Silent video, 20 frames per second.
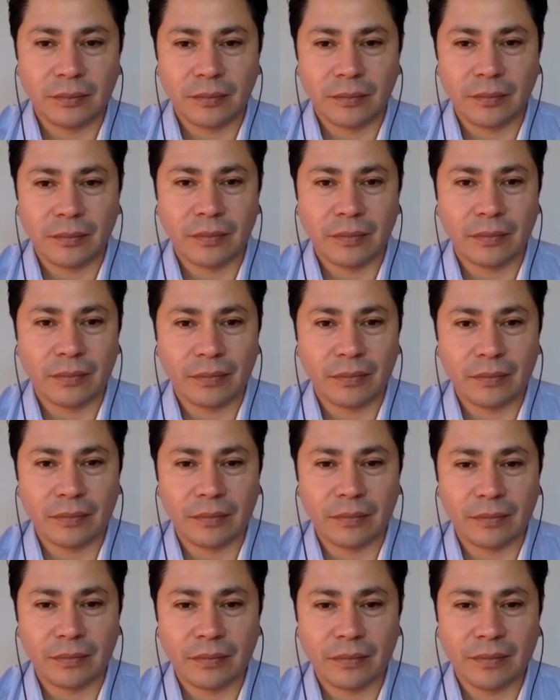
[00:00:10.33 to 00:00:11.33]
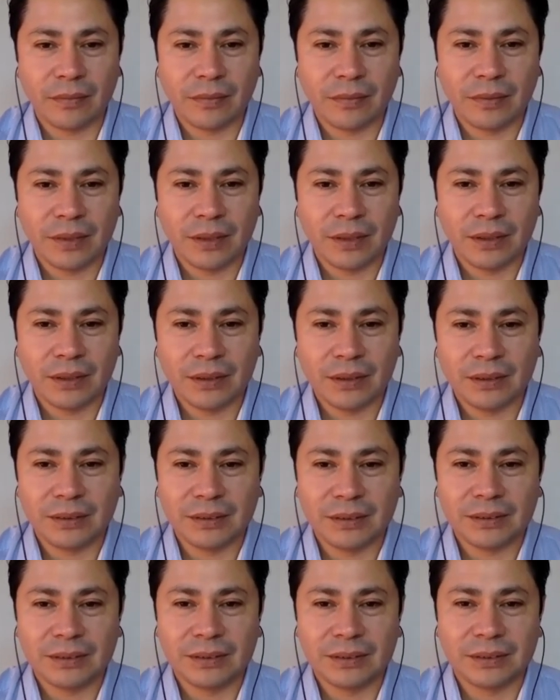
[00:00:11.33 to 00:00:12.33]

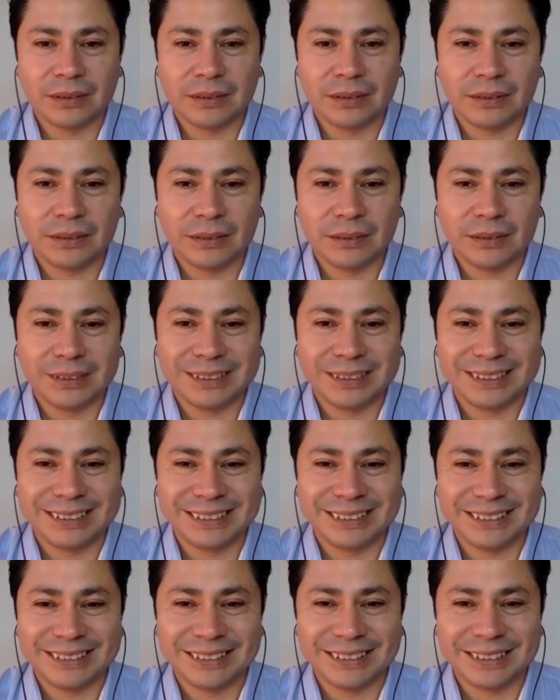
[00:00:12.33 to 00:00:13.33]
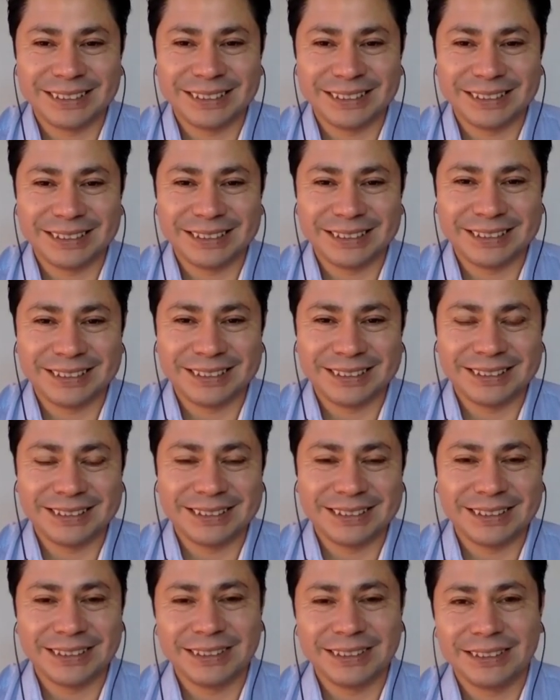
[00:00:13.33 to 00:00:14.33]

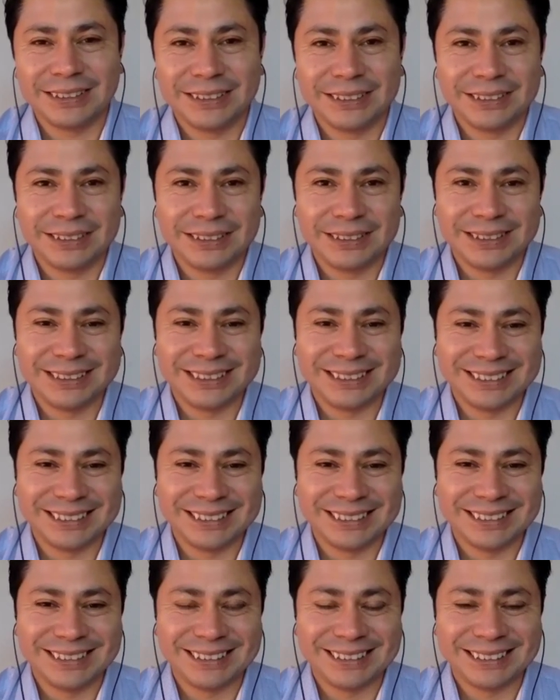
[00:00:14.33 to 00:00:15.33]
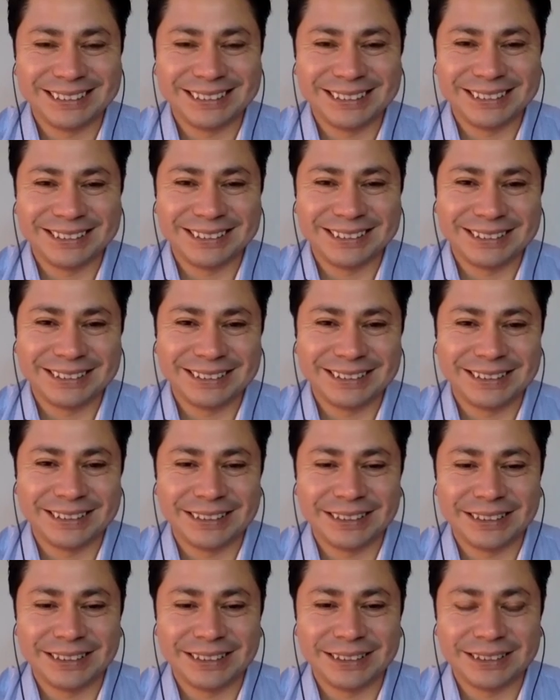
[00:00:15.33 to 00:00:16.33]

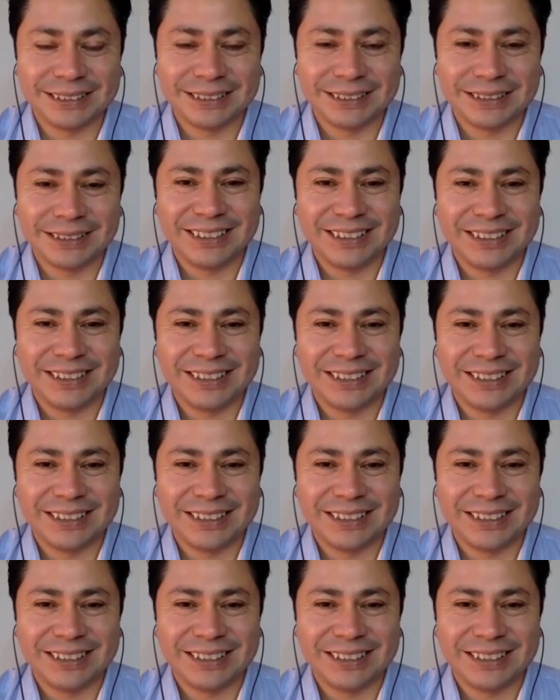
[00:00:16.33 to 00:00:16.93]
This person isn't speaking.